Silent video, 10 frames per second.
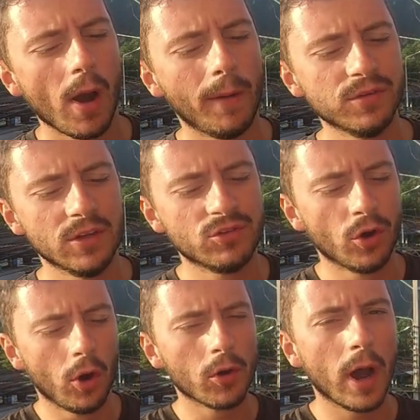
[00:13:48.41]
Also the
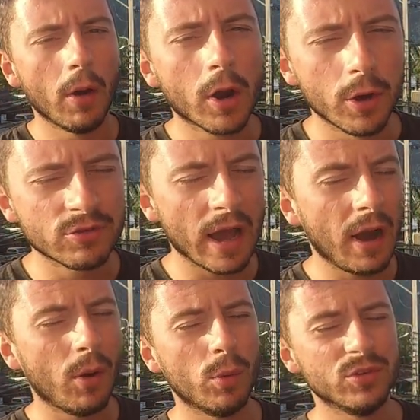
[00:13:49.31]
tour around Koh
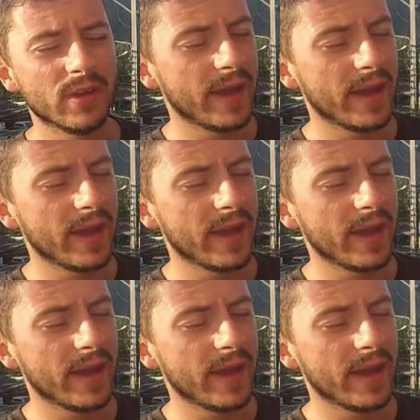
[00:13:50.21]
Tao was